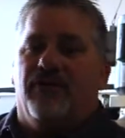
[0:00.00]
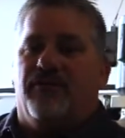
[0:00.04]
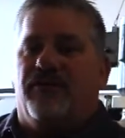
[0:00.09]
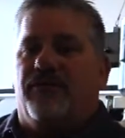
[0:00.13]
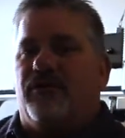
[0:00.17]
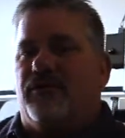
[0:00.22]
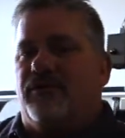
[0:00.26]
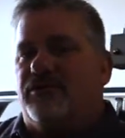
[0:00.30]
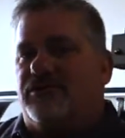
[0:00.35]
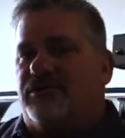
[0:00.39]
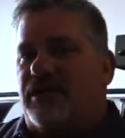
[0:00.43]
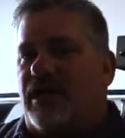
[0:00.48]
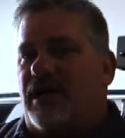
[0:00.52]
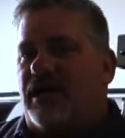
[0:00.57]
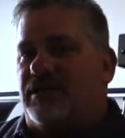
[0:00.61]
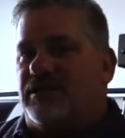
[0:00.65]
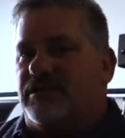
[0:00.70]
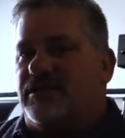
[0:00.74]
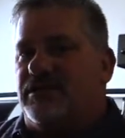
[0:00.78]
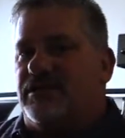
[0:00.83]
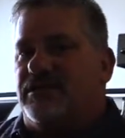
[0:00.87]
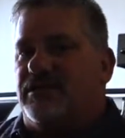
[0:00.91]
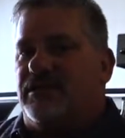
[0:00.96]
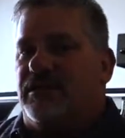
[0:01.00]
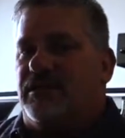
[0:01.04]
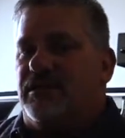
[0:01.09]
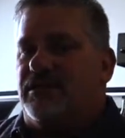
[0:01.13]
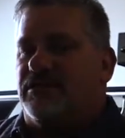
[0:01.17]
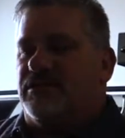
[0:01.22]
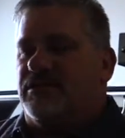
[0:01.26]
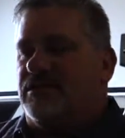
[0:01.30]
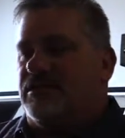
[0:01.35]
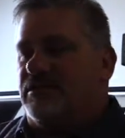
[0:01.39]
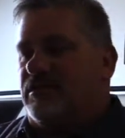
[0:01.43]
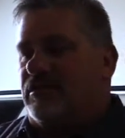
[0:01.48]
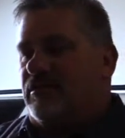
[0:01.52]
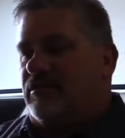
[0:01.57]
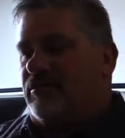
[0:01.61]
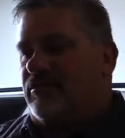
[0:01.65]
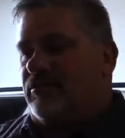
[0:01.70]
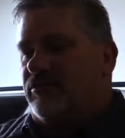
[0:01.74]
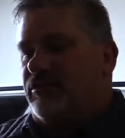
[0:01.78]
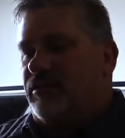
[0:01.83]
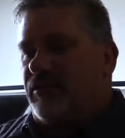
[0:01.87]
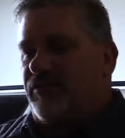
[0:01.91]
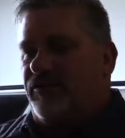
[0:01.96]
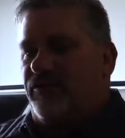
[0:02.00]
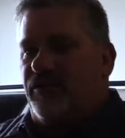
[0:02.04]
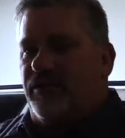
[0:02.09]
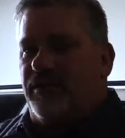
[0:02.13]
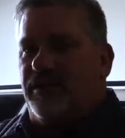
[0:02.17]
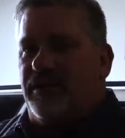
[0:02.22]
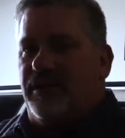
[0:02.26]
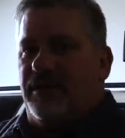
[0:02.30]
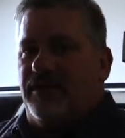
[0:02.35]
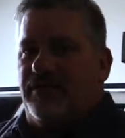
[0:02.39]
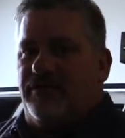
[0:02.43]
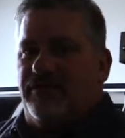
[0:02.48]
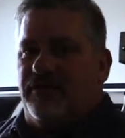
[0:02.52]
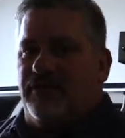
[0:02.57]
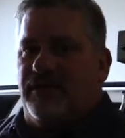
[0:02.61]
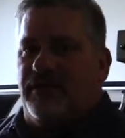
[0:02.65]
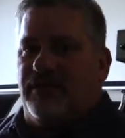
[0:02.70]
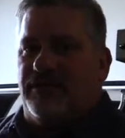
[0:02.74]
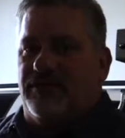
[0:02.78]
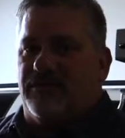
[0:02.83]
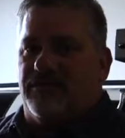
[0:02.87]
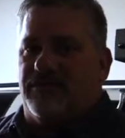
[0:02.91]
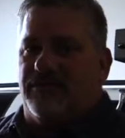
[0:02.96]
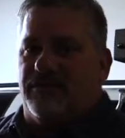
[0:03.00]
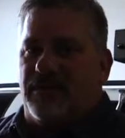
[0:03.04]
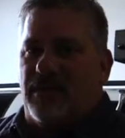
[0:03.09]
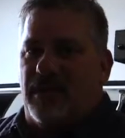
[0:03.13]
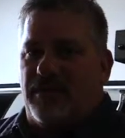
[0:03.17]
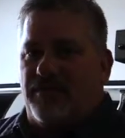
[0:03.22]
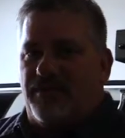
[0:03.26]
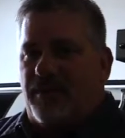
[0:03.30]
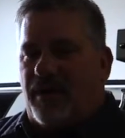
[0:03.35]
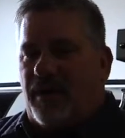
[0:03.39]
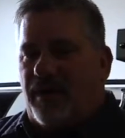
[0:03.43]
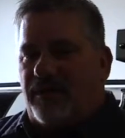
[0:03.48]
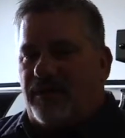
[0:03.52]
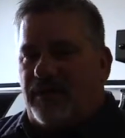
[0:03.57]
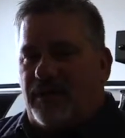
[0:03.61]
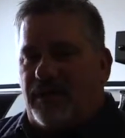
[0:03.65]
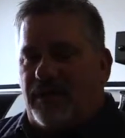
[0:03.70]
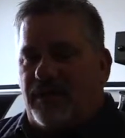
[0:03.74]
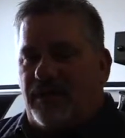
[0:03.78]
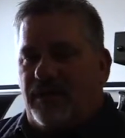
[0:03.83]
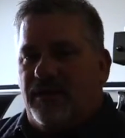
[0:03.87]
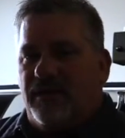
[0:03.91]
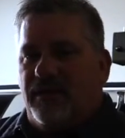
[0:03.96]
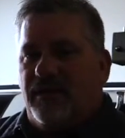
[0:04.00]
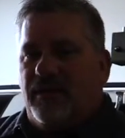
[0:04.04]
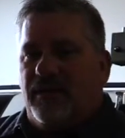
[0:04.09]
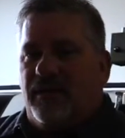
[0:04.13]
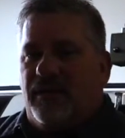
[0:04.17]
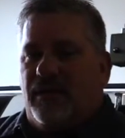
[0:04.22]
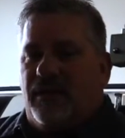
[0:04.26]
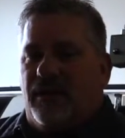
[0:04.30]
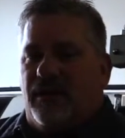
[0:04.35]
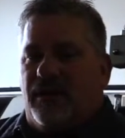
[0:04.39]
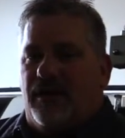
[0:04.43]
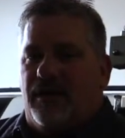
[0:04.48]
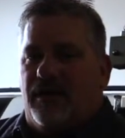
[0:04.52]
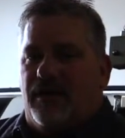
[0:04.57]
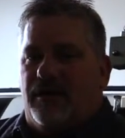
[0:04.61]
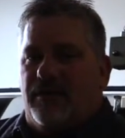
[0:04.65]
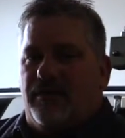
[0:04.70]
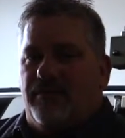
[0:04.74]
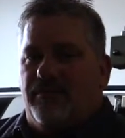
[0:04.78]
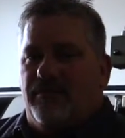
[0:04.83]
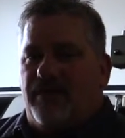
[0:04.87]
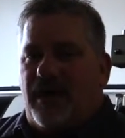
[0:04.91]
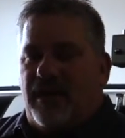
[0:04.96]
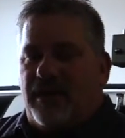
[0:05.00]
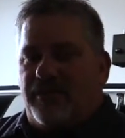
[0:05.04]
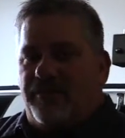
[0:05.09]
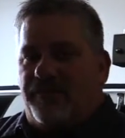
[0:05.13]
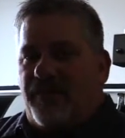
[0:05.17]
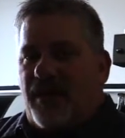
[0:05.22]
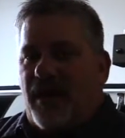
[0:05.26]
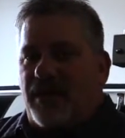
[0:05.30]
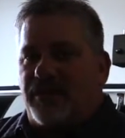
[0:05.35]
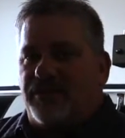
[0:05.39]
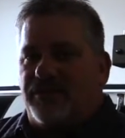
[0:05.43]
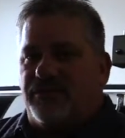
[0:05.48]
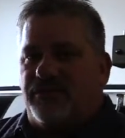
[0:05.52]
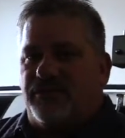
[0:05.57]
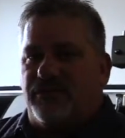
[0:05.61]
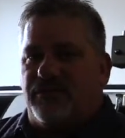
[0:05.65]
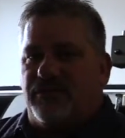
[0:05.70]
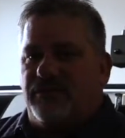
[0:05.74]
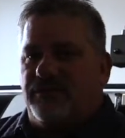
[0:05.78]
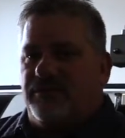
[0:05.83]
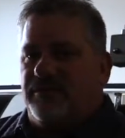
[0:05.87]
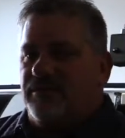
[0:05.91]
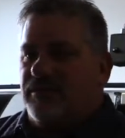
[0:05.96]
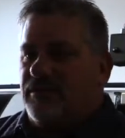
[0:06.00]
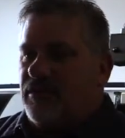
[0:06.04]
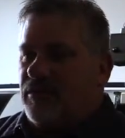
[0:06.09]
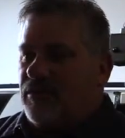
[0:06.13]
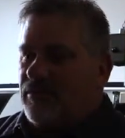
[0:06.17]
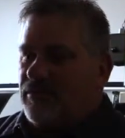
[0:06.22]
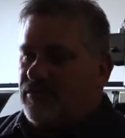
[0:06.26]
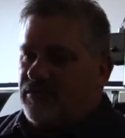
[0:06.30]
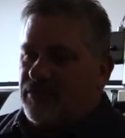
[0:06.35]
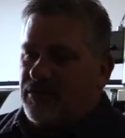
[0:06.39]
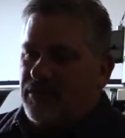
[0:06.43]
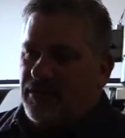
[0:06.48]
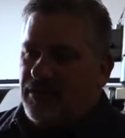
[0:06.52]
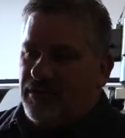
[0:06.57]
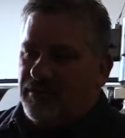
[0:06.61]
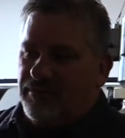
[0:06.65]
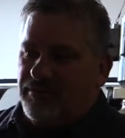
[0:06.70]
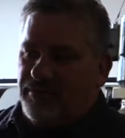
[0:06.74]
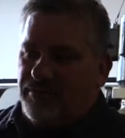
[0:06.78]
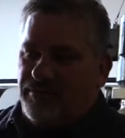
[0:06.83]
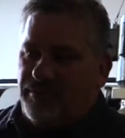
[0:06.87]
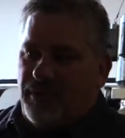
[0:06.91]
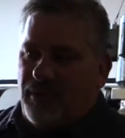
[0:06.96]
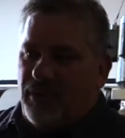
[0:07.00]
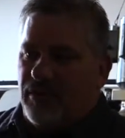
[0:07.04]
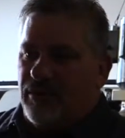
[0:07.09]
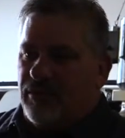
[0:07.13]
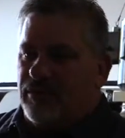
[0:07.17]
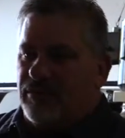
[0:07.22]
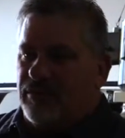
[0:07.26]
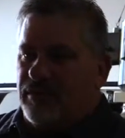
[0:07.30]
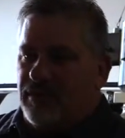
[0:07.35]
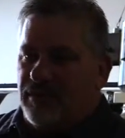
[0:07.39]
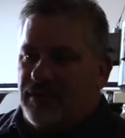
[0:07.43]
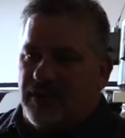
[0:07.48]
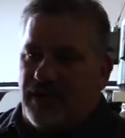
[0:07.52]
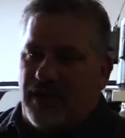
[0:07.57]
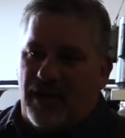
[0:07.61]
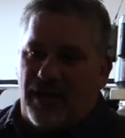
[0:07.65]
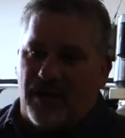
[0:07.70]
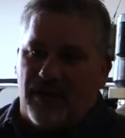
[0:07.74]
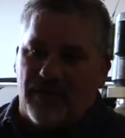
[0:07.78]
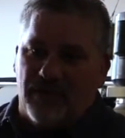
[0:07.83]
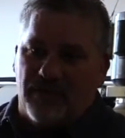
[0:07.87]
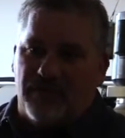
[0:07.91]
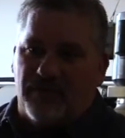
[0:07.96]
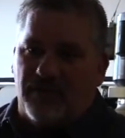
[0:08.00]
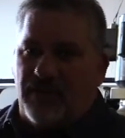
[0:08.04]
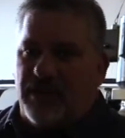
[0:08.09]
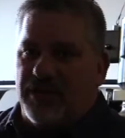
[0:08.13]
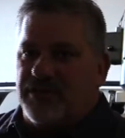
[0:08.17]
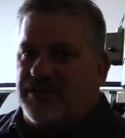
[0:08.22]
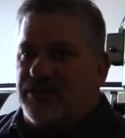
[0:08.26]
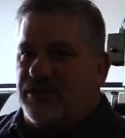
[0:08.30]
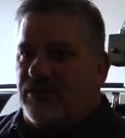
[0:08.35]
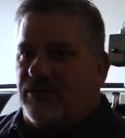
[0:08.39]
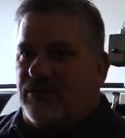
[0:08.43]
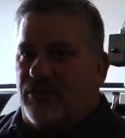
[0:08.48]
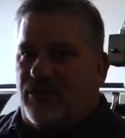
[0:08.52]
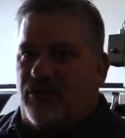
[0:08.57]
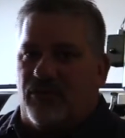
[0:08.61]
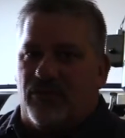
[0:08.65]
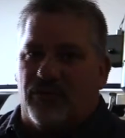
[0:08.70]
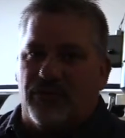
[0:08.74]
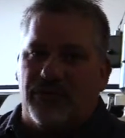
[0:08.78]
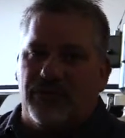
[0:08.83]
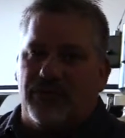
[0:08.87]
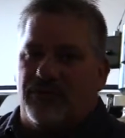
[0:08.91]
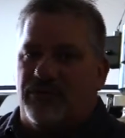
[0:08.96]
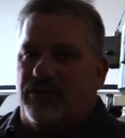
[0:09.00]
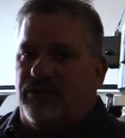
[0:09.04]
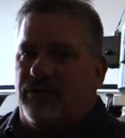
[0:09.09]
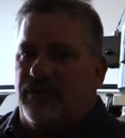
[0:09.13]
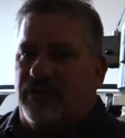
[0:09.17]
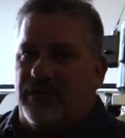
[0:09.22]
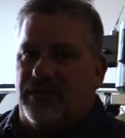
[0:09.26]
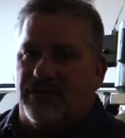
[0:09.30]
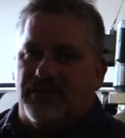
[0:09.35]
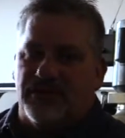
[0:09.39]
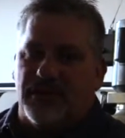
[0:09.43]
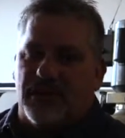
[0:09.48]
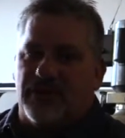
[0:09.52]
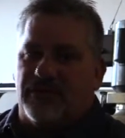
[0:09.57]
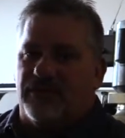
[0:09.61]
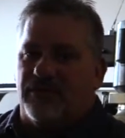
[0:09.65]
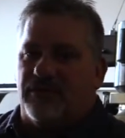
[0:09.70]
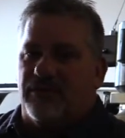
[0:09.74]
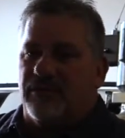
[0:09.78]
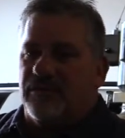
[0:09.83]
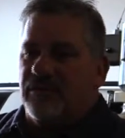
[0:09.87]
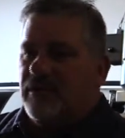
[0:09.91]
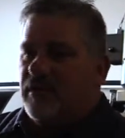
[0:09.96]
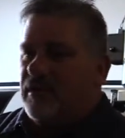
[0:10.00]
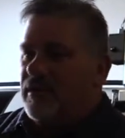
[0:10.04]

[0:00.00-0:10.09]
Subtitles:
Fuel injection is just a little different. It's set by the manufacturer, to burn to air ratio according to the injector.